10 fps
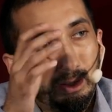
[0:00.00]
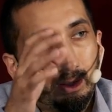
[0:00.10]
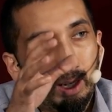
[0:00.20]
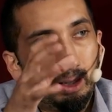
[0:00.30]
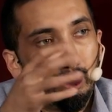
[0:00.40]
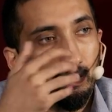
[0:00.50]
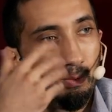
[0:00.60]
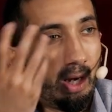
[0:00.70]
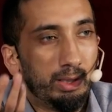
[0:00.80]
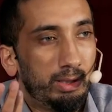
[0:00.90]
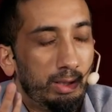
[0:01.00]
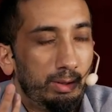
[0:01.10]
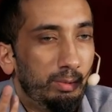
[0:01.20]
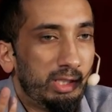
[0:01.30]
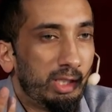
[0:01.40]
that?
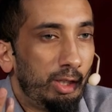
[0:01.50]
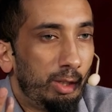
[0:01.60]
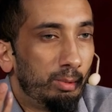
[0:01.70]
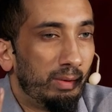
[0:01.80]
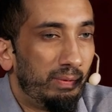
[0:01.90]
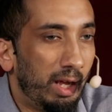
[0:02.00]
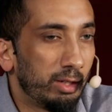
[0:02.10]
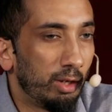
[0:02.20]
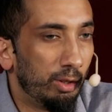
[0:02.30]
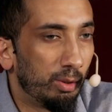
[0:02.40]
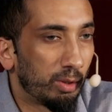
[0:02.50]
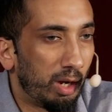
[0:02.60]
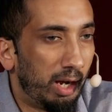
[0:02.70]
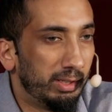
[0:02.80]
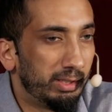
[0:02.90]
The reason they don't reflect on the
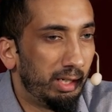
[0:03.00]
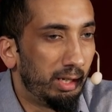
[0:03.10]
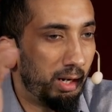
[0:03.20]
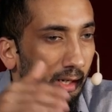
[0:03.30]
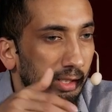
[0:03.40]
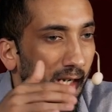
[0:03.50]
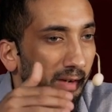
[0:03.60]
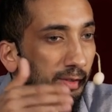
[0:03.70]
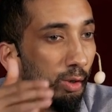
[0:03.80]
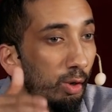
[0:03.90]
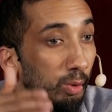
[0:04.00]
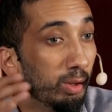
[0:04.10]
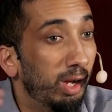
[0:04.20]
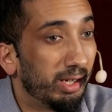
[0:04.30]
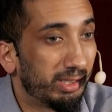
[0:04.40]
Quran is their hearts have their own
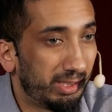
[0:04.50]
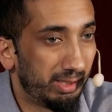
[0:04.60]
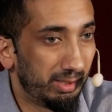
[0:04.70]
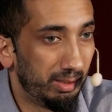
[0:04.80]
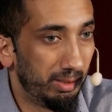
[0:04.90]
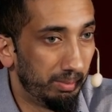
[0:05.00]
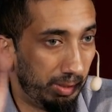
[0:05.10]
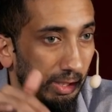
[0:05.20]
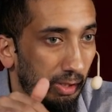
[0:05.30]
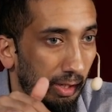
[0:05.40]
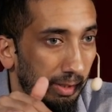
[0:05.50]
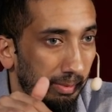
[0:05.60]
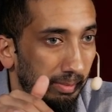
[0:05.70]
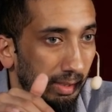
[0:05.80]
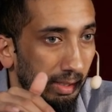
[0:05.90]
locks placed on
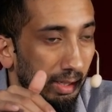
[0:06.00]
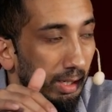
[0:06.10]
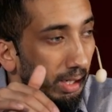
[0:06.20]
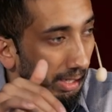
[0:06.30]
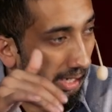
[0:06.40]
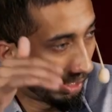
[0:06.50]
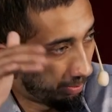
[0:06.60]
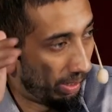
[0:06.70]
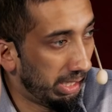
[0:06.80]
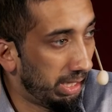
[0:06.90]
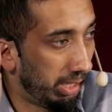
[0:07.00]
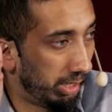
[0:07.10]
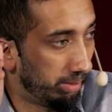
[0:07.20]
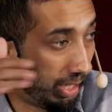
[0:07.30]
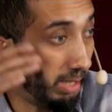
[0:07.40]
them. It has many
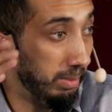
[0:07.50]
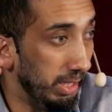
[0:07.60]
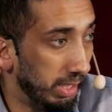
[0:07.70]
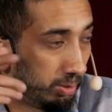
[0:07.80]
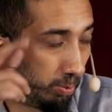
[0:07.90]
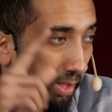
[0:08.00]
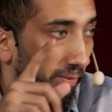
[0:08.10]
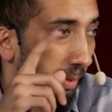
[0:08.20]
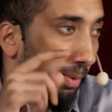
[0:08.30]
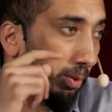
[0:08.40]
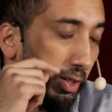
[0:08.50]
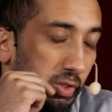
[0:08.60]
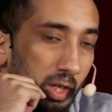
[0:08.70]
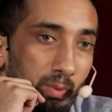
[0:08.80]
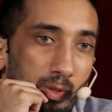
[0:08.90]
meanings. One of them I want to
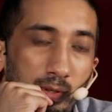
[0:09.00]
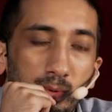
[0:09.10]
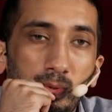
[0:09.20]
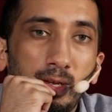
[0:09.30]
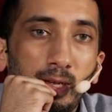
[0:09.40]
share with you